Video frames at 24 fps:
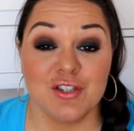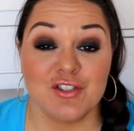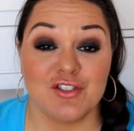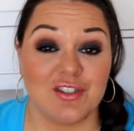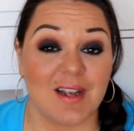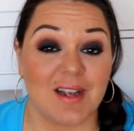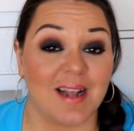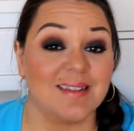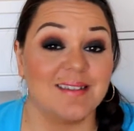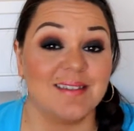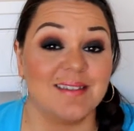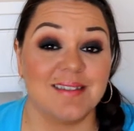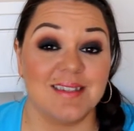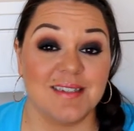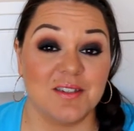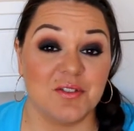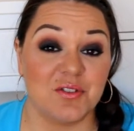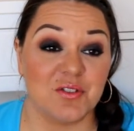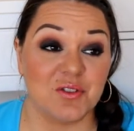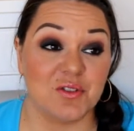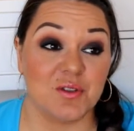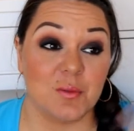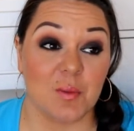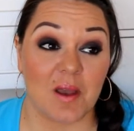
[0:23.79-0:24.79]
Shaz
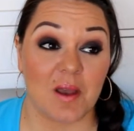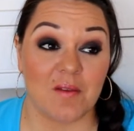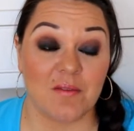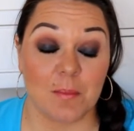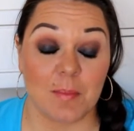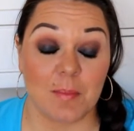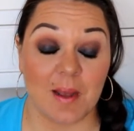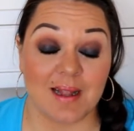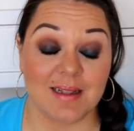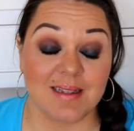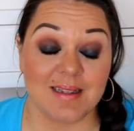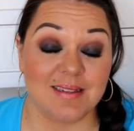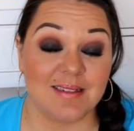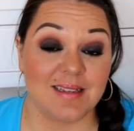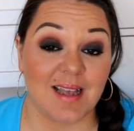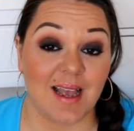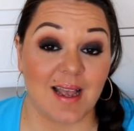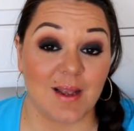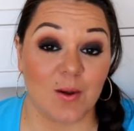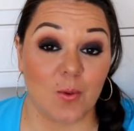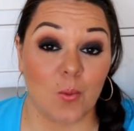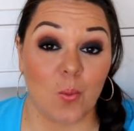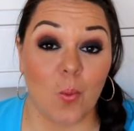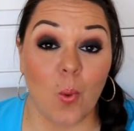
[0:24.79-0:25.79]
did do the Perfect Palette
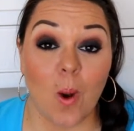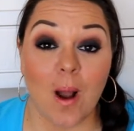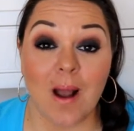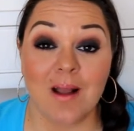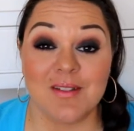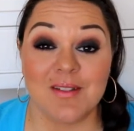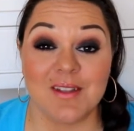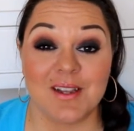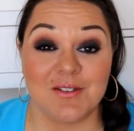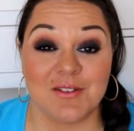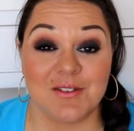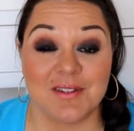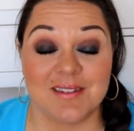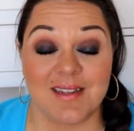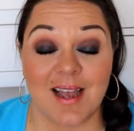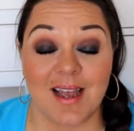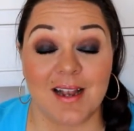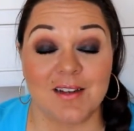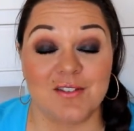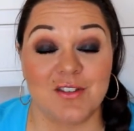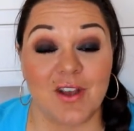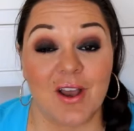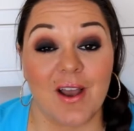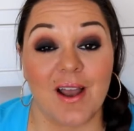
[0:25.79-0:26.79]
Tag 1 and I
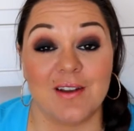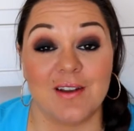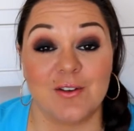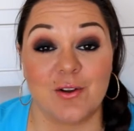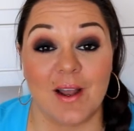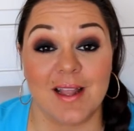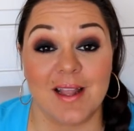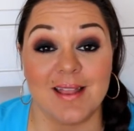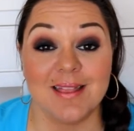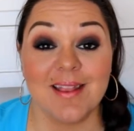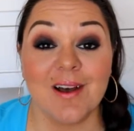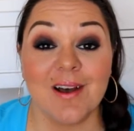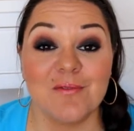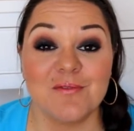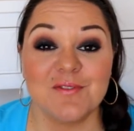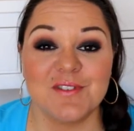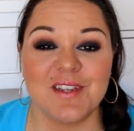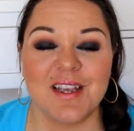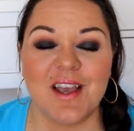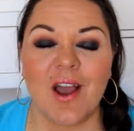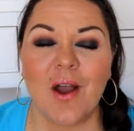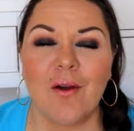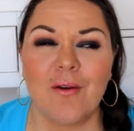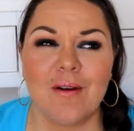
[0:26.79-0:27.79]
tagged her and I
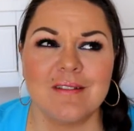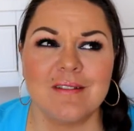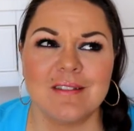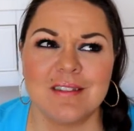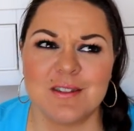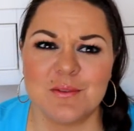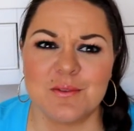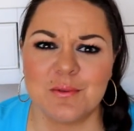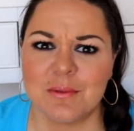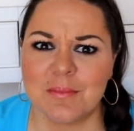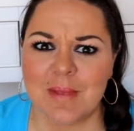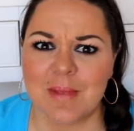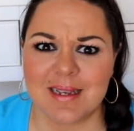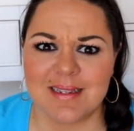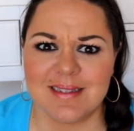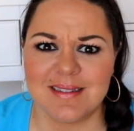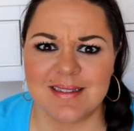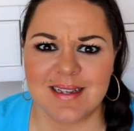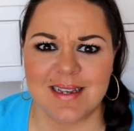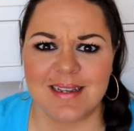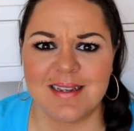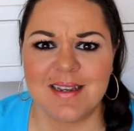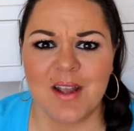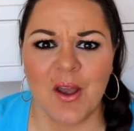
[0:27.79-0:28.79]
loved it. Her answers were
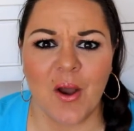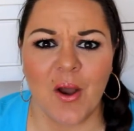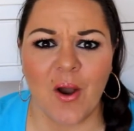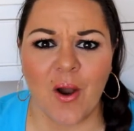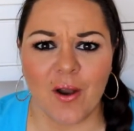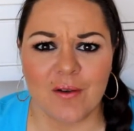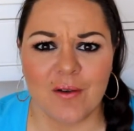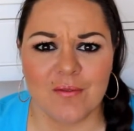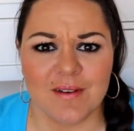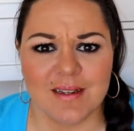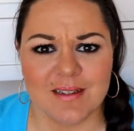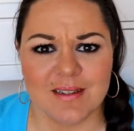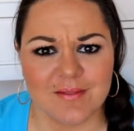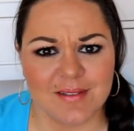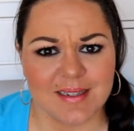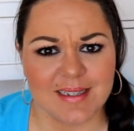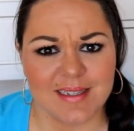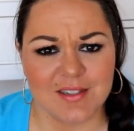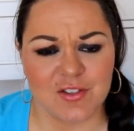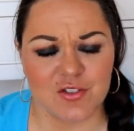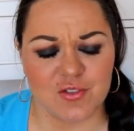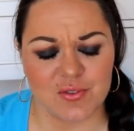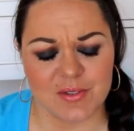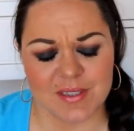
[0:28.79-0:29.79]
amazing. I
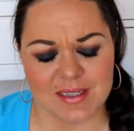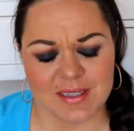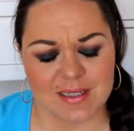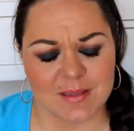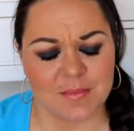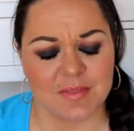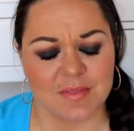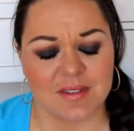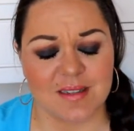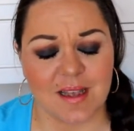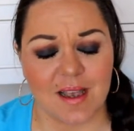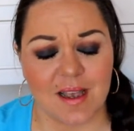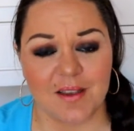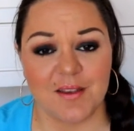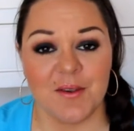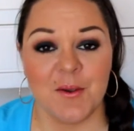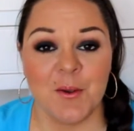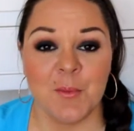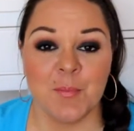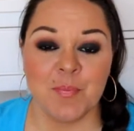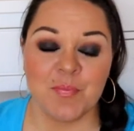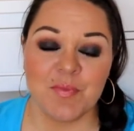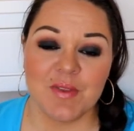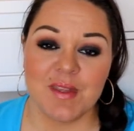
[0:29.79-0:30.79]
really enjoyed them. So
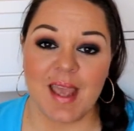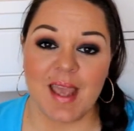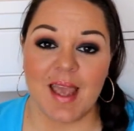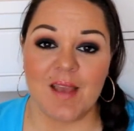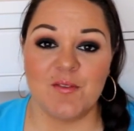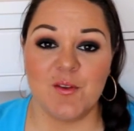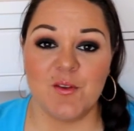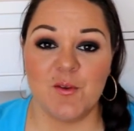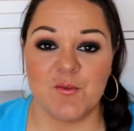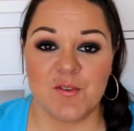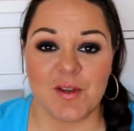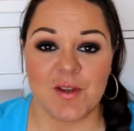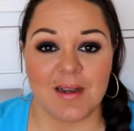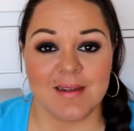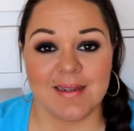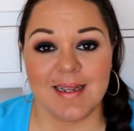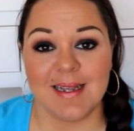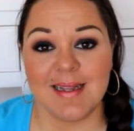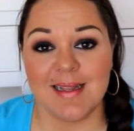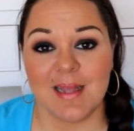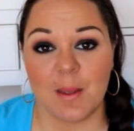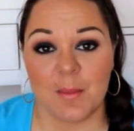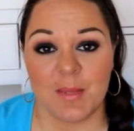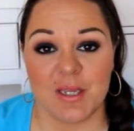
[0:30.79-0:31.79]
yeah, if you've done
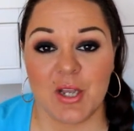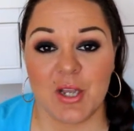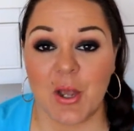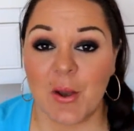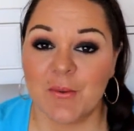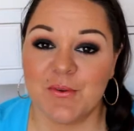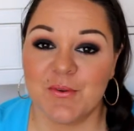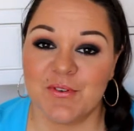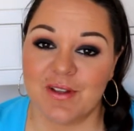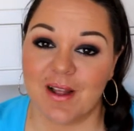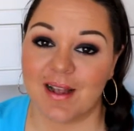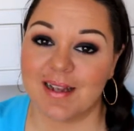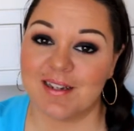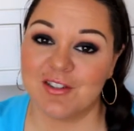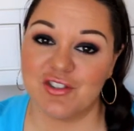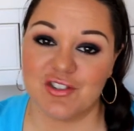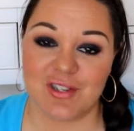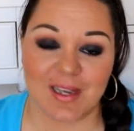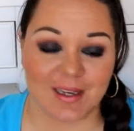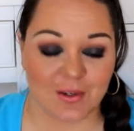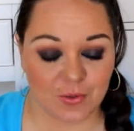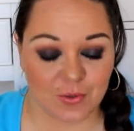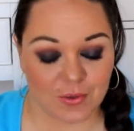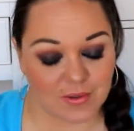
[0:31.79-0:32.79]
it let me know so that I
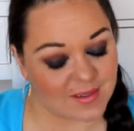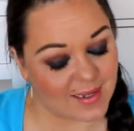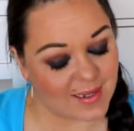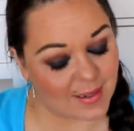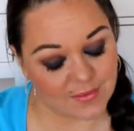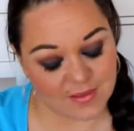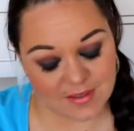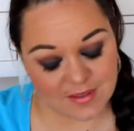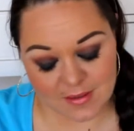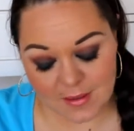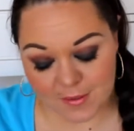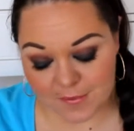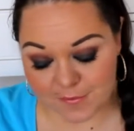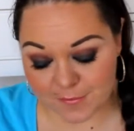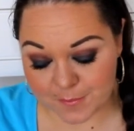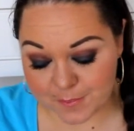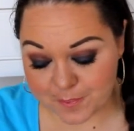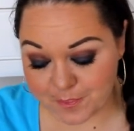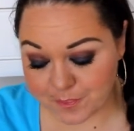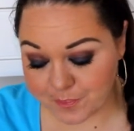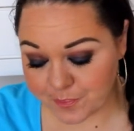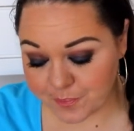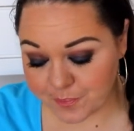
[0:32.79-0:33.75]
can check yours out and stuff.